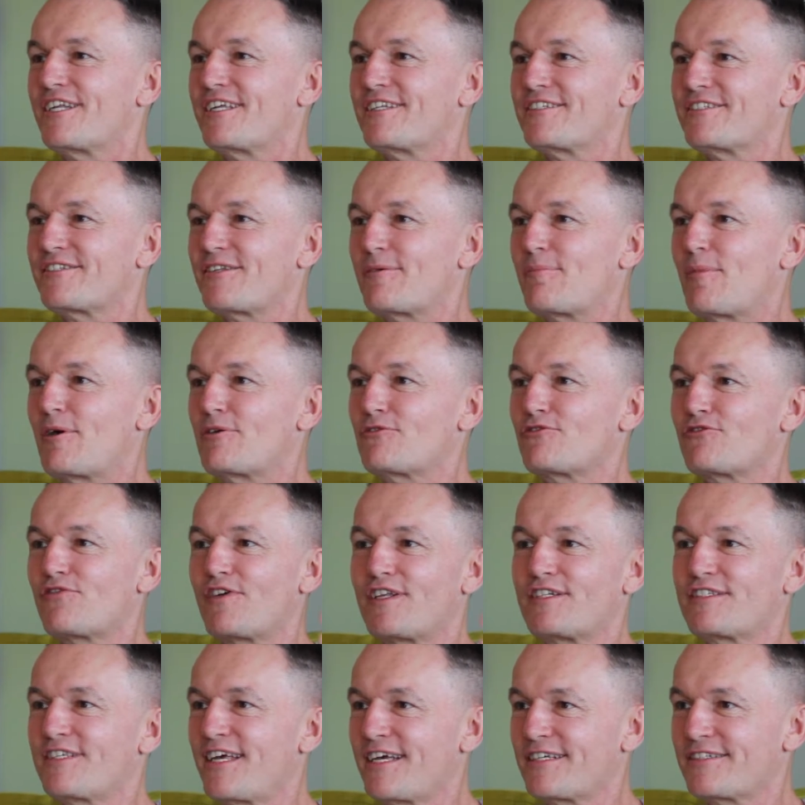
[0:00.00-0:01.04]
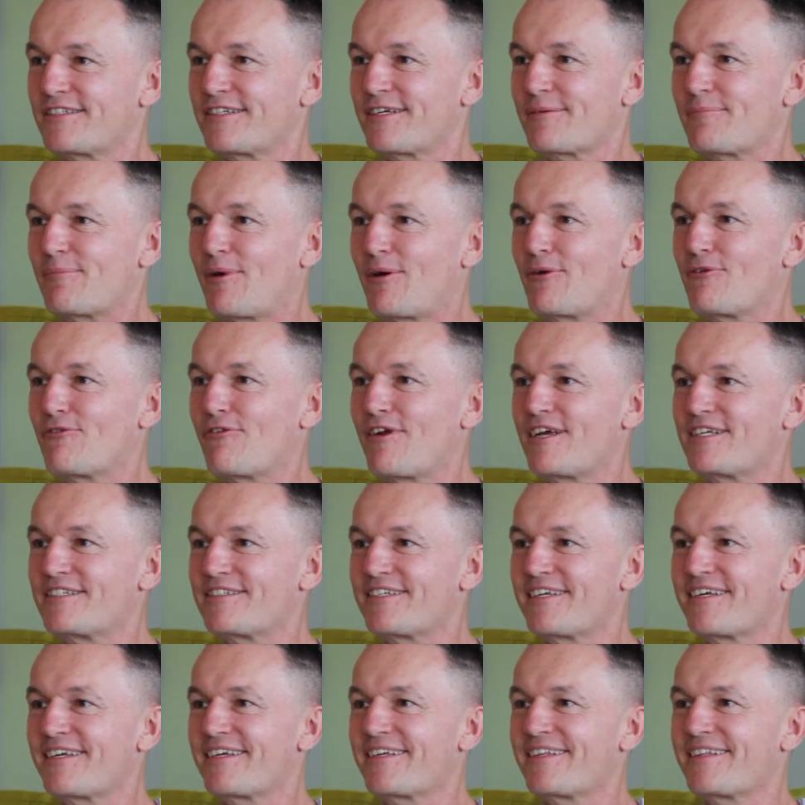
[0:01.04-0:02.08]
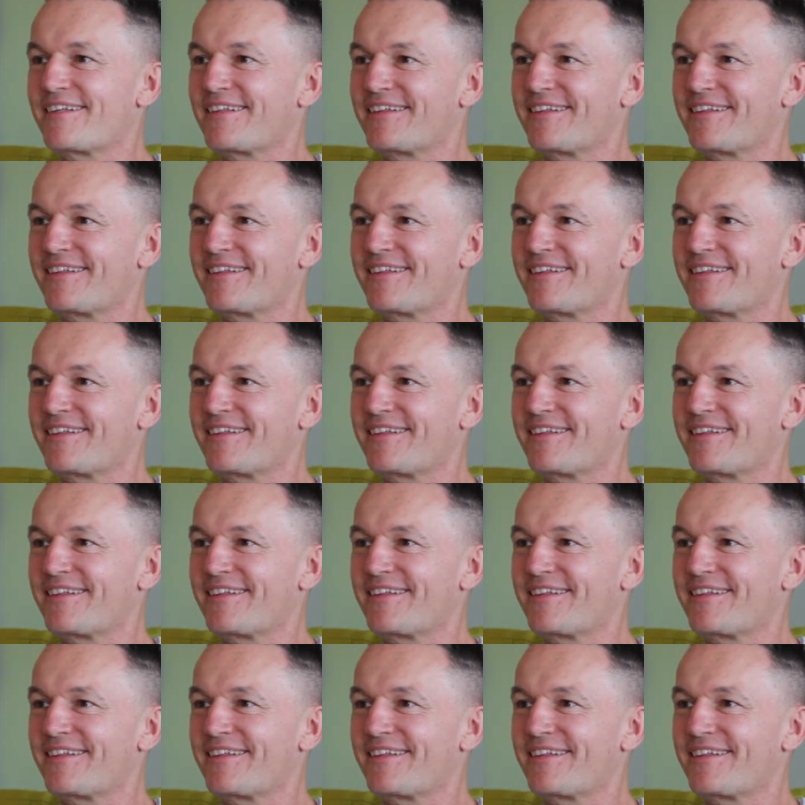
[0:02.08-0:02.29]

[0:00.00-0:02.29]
It's the most fantastic motor racing